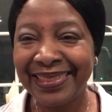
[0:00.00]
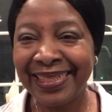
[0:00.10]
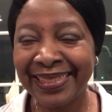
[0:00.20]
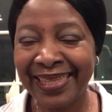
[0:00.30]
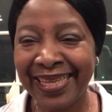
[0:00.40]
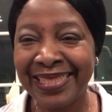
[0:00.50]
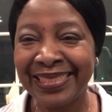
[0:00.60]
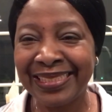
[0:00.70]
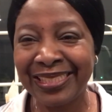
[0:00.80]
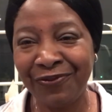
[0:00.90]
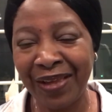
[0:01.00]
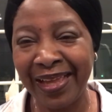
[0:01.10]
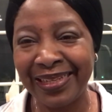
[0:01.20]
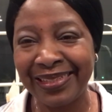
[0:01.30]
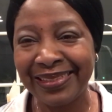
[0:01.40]
Again, this is
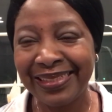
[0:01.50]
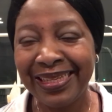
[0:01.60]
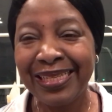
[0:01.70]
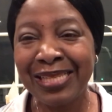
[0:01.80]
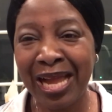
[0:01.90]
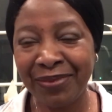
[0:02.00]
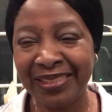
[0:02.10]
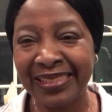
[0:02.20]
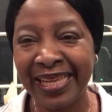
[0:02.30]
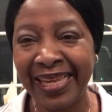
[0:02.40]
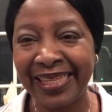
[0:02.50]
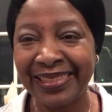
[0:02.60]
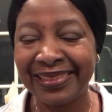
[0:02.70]
Yvette. Namaste.